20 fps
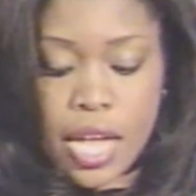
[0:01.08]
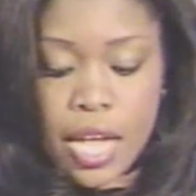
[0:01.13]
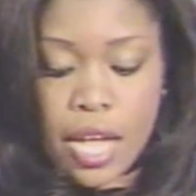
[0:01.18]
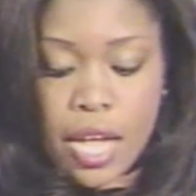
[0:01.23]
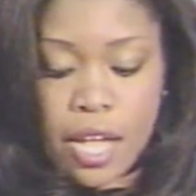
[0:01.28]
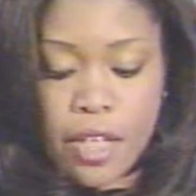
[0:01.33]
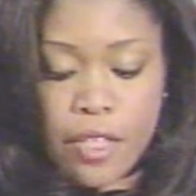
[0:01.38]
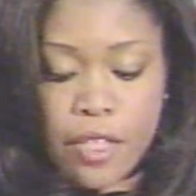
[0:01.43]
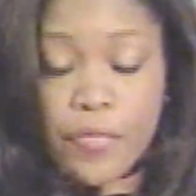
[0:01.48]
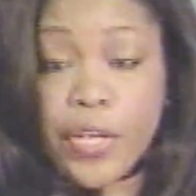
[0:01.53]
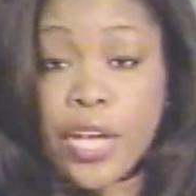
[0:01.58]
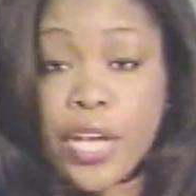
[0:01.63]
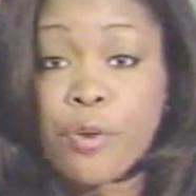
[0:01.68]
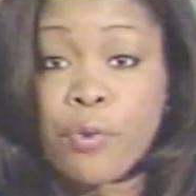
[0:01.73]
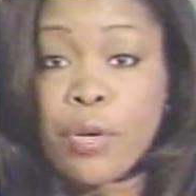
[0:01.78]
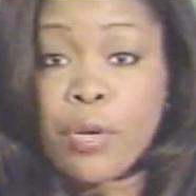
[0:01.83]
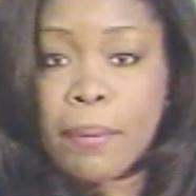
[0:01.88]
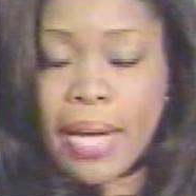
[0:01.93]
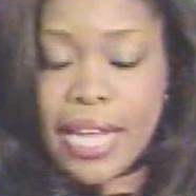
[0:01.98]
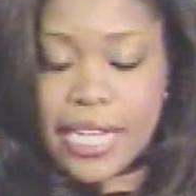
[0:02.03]
The
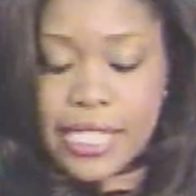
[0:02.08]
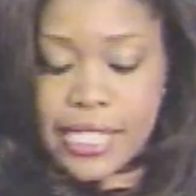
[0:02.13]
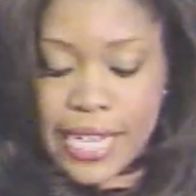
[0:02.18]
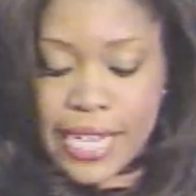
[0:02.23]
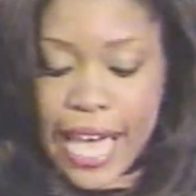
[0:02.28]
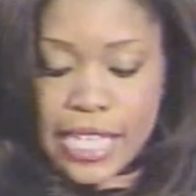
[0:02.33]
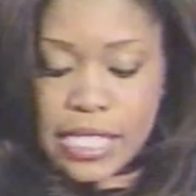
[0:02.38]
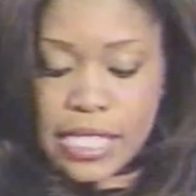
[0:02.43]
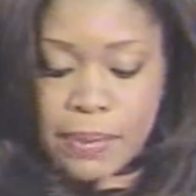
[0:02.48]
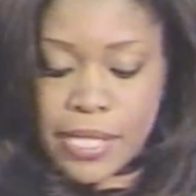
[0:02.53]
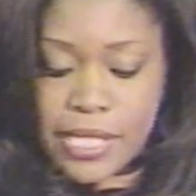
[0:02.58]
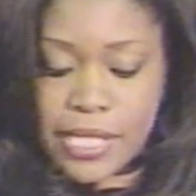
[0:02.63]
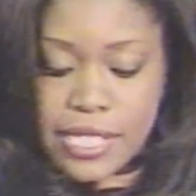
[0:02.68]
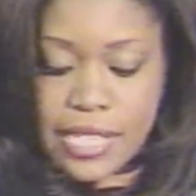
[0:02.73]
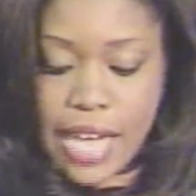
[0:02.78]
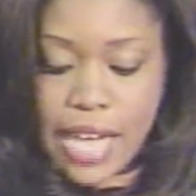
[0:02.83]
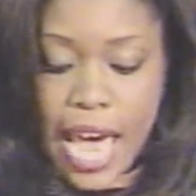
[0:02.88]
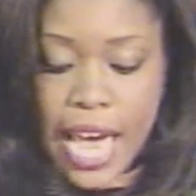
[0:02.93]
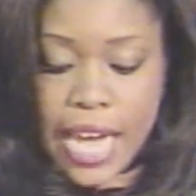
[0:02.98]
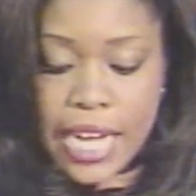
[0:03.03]
agreement has been
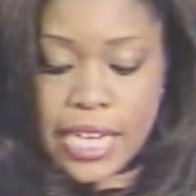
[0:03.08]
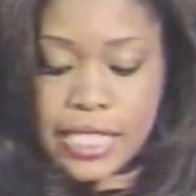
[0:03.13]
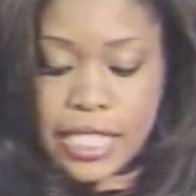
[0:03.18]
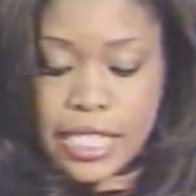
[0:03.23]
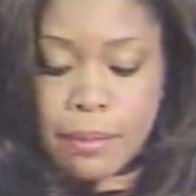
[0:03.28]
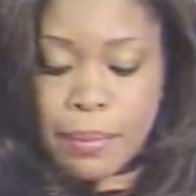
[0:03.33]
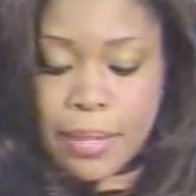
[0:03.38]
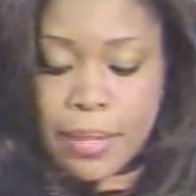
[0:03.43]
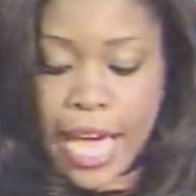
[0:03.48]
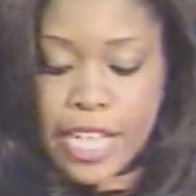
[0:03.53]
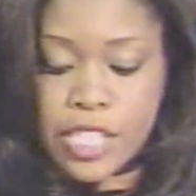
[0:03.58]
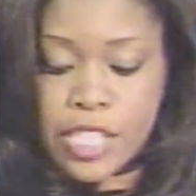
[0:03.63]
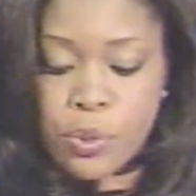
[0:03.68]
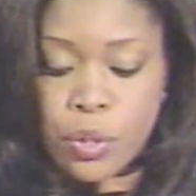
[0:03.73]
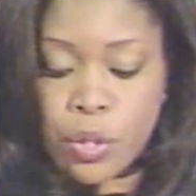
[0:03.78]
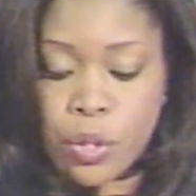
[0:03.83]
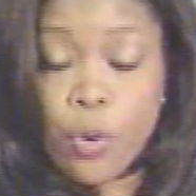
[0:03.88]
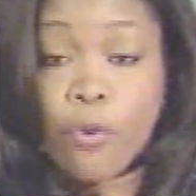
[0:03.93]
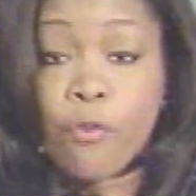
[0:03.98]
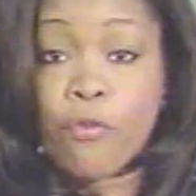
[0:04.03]
signed and plans
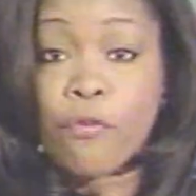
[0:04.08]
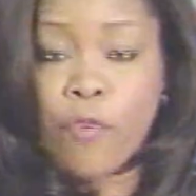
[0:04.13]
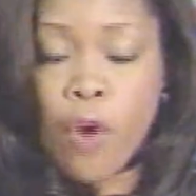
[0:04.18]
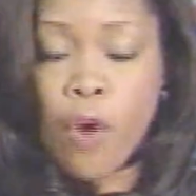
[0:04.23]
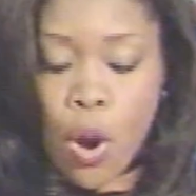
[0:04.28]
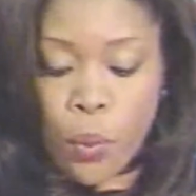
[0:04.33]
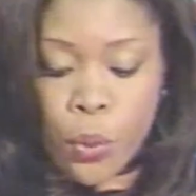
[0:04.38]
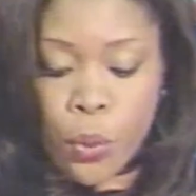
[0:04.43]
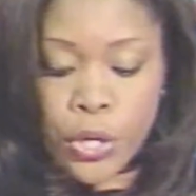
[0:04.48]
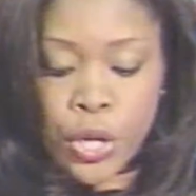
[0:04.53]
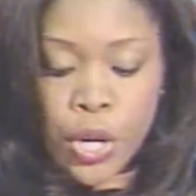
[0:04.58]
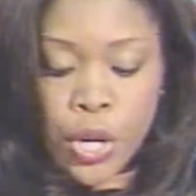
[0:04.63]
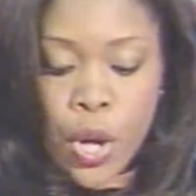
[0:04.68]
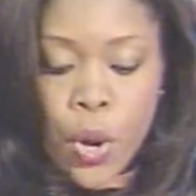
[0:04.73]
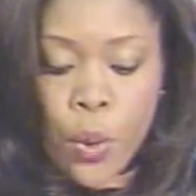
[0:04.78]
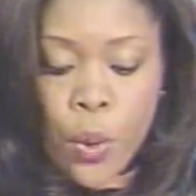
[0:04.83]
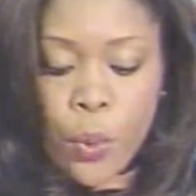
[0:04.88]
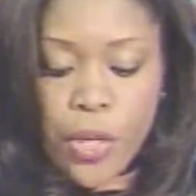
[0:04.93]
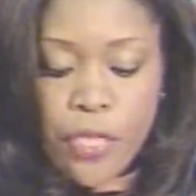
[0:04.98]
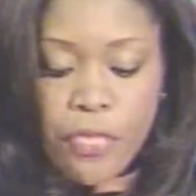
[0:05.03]
will go forward
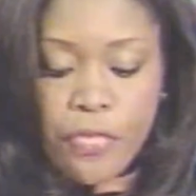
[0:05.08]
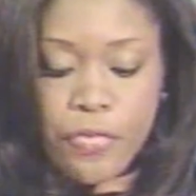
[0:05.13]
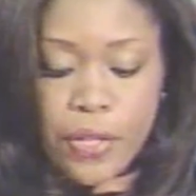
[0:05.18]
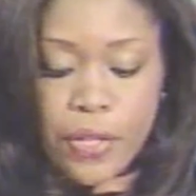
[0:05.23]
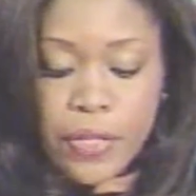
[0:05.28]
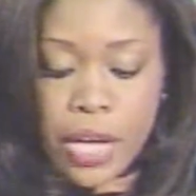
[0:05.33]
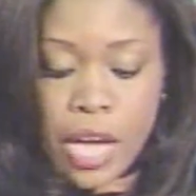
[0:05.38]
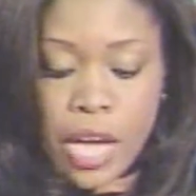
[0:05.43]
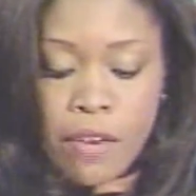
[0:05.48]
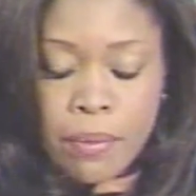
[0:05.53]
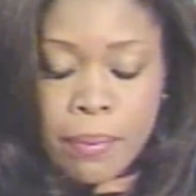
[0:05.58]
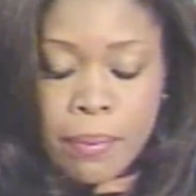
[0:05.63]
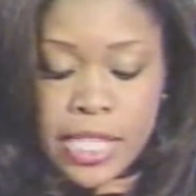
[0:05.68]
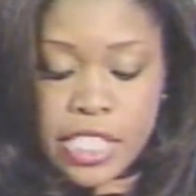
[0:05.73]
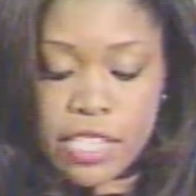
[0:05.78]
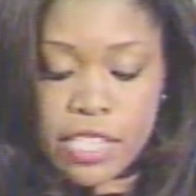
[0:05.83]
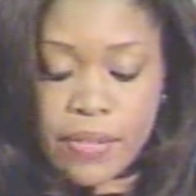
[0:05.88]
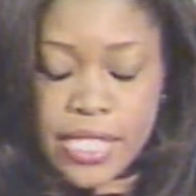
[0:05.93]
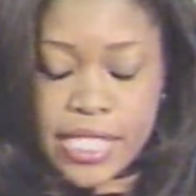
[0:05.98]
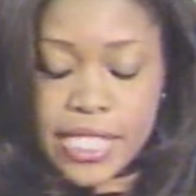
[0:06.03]
with the government
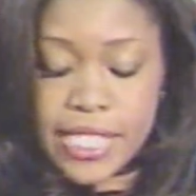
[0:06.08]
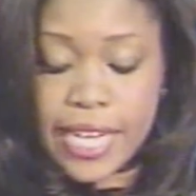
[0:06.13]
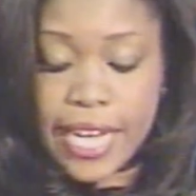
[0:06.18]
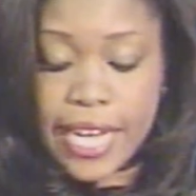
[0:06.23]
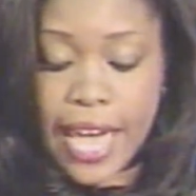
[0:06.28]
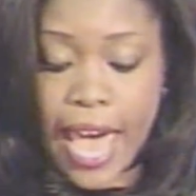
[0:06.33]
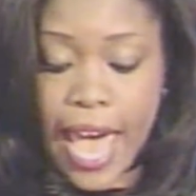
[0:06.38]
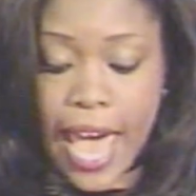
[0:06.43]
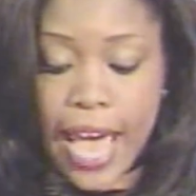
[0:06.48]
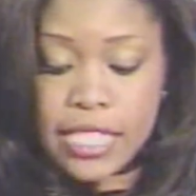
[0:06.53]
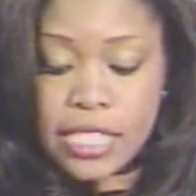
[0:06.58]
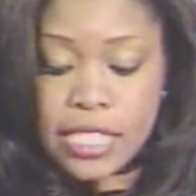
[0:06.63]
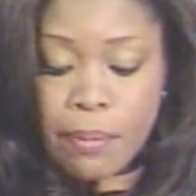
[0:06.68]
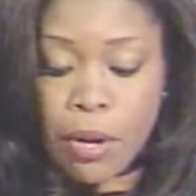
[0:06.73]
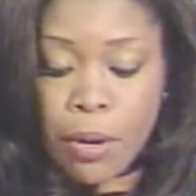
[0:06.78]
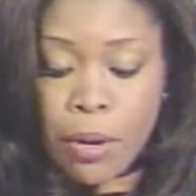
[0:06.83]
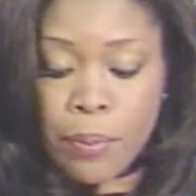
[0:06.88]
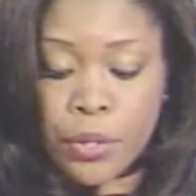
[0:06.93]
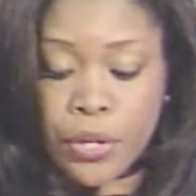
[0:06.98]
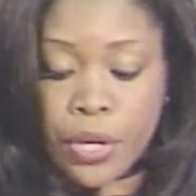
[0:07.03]
of Antigua and
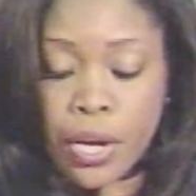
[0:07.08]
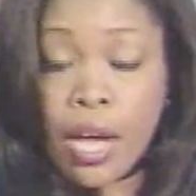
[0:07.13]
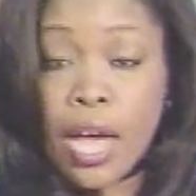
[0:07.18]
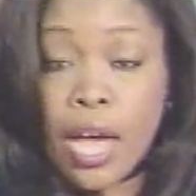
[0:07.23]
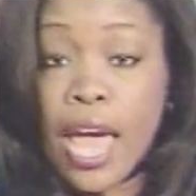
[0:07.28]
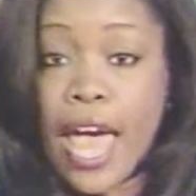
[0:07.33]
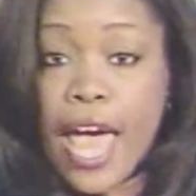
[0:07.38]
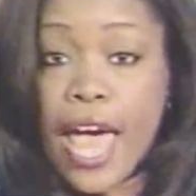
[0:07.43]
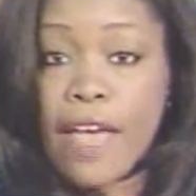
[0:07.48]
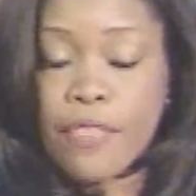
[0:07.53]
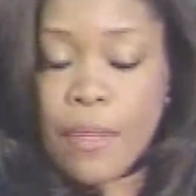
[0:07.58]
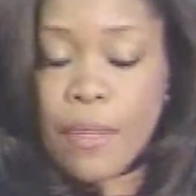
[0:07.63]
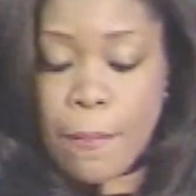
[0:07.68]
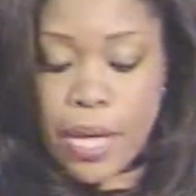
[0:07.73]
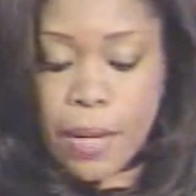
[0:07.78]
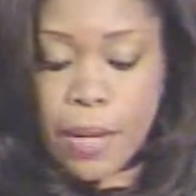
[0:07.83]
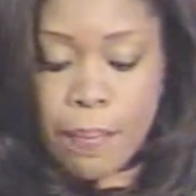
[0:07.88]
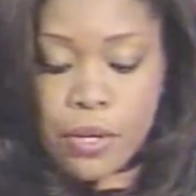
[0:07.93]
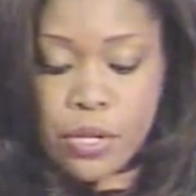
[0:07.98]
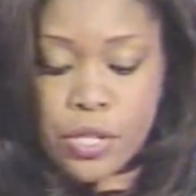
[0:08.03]
Barbuda and the
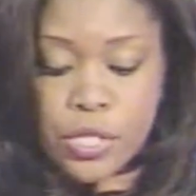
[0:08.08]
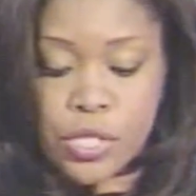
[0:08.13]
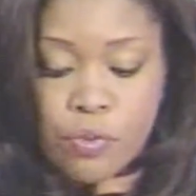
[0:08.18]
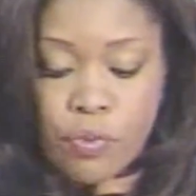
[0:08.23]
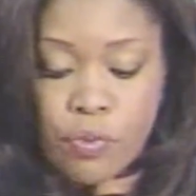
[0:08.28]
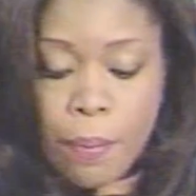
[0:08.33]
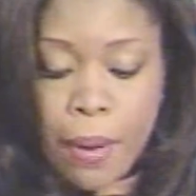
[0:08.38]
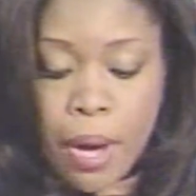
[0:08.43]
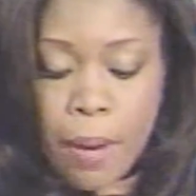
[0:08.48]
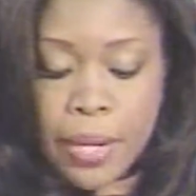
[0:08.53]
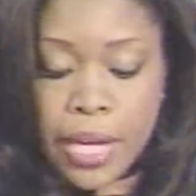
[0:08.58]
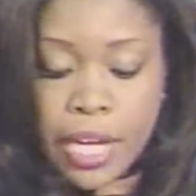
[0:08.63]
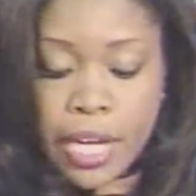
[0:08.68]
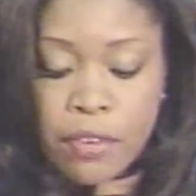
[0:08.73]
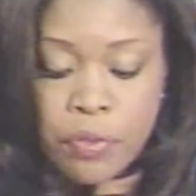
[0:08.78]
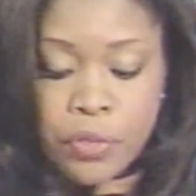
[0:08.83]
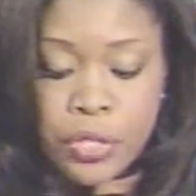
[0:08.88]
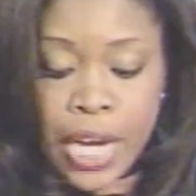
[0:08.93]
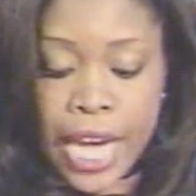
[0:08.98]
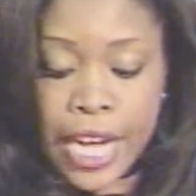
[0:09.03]
People's Republic
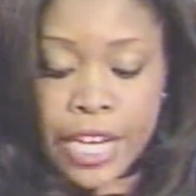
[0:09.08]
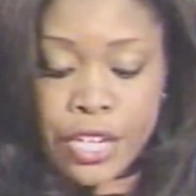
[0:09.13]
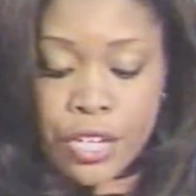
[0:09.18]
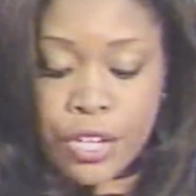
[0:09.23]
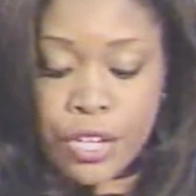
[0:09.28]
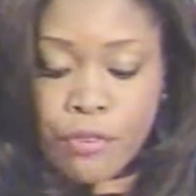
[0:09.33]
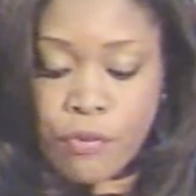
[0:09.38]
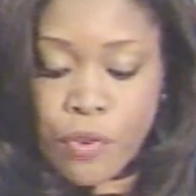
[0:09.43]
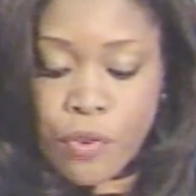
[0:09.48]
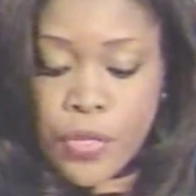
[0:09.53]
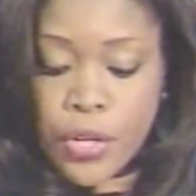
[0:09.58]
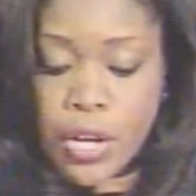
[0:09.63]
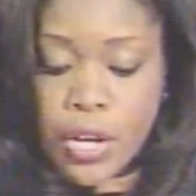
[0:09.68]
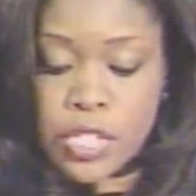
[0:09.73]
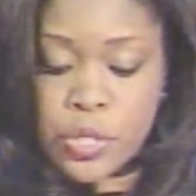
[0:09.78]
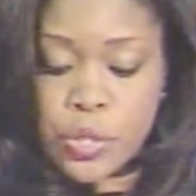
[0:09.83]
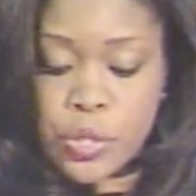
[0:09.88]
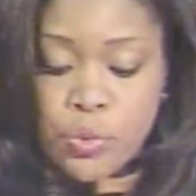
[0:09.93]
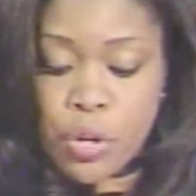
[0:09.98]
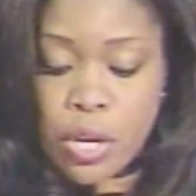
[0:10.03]
of China for the
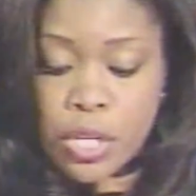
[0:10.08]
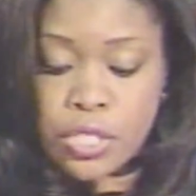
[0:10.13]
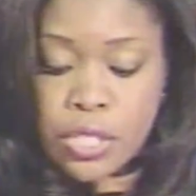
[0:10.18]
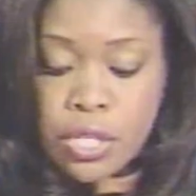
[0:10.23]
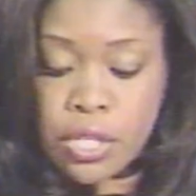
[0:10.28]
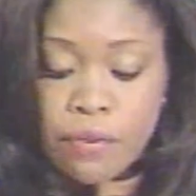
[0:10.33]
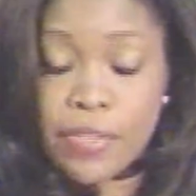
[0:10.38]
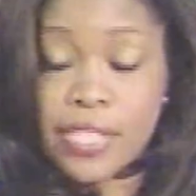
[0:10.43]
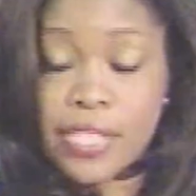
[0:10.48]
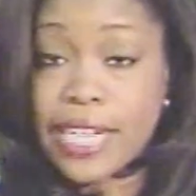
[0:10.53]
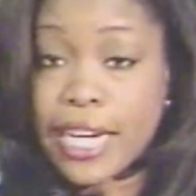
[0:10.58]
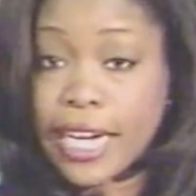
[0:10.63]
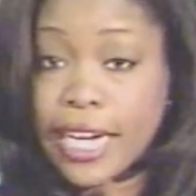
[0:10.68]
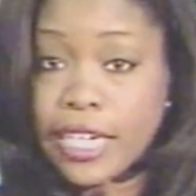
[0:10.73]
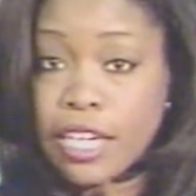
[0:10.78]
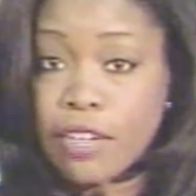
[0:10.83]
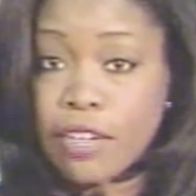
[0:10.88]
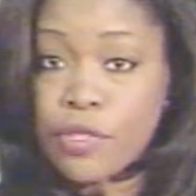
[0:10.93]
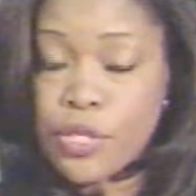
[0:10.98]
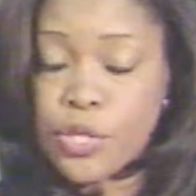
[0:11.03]
construction of a
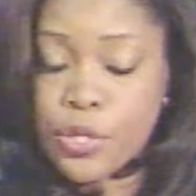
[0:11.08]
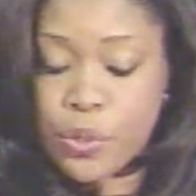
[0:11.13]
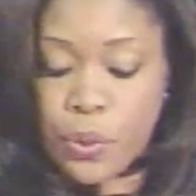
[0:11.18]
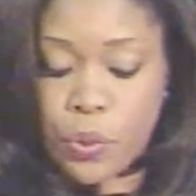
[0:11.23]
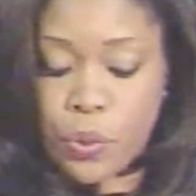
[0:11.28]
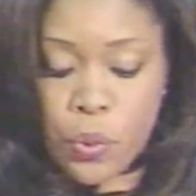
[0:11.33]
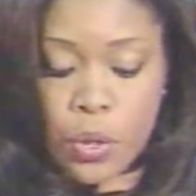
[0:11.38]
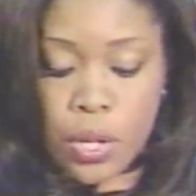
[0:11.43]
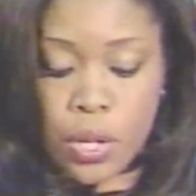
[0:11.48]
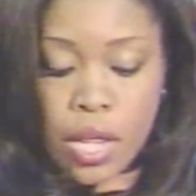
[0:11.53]
secondary school.